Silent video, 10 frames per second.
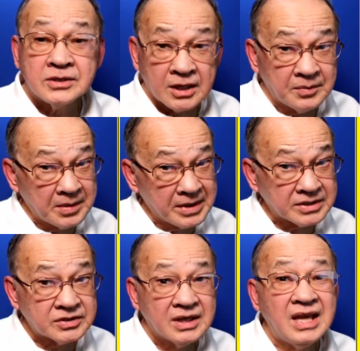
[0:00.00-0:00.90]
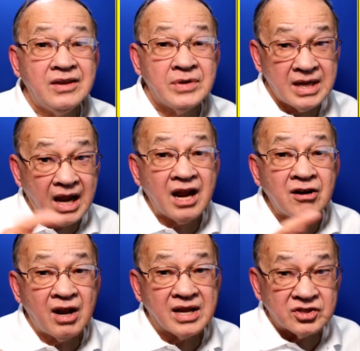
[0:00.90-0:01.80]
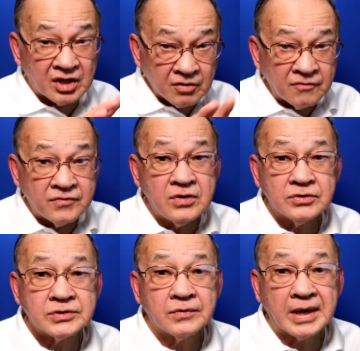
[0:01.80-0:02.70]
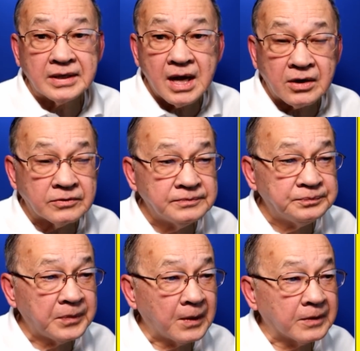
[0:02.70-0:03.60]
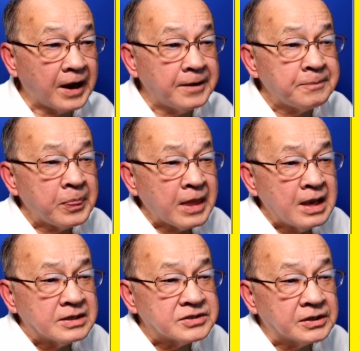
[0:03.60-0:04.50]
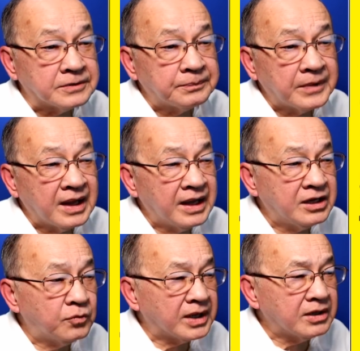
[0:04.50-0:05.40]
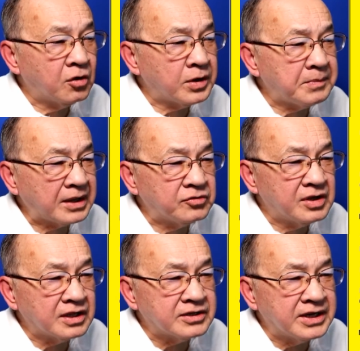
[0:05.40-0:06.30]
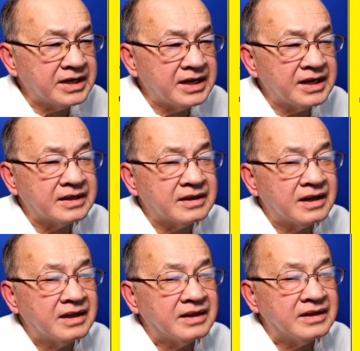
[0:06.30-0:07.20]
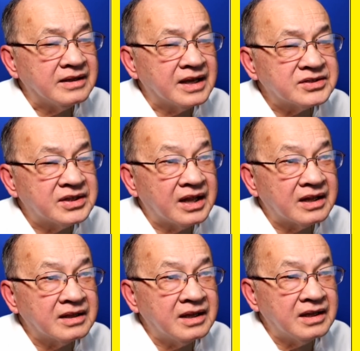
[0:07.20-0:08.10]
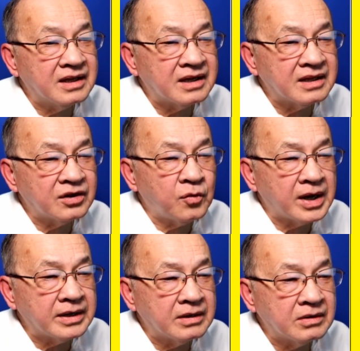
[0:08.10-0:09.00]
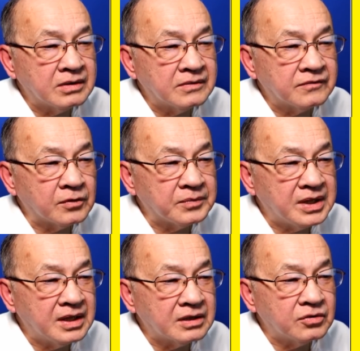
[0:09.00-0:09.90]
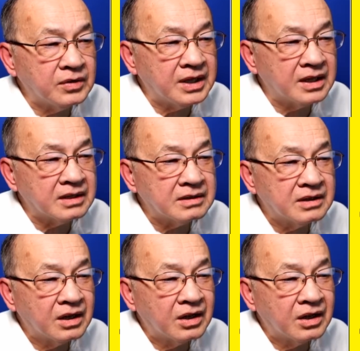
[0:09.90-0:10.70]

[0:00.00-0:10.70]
It's going to be a mess. Even the airlines are confused right now. Okay? So anyway, going back to the return ticket, yes, they are required from here to here.